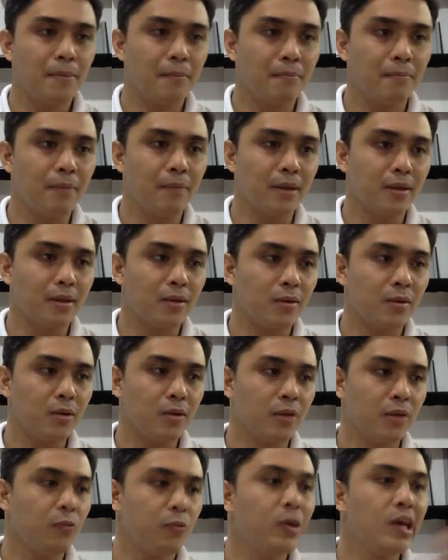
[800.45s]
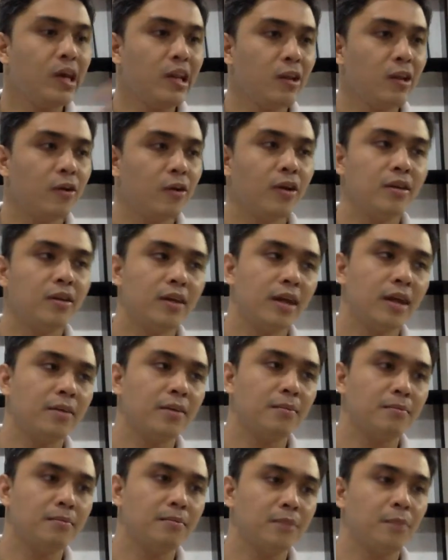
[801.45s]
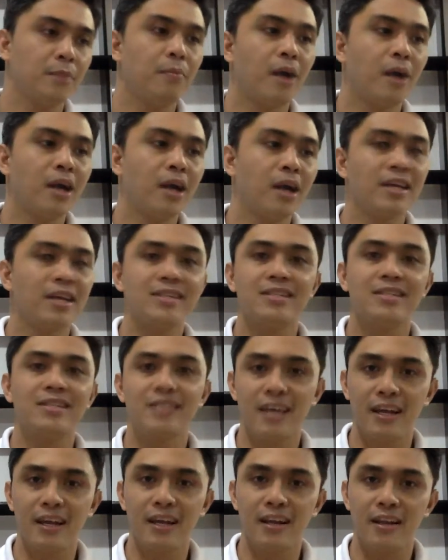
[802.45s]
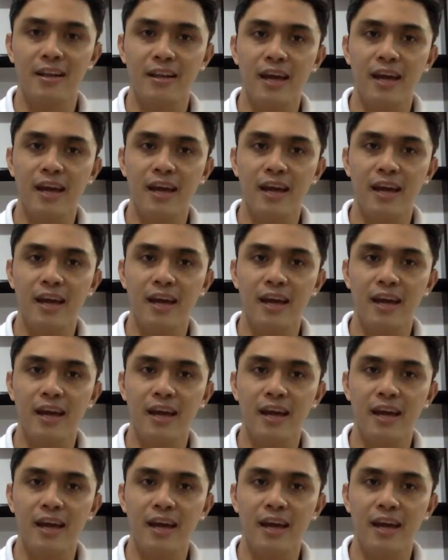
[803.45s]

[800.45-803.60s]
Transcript: But if we can learn that the marketing skill,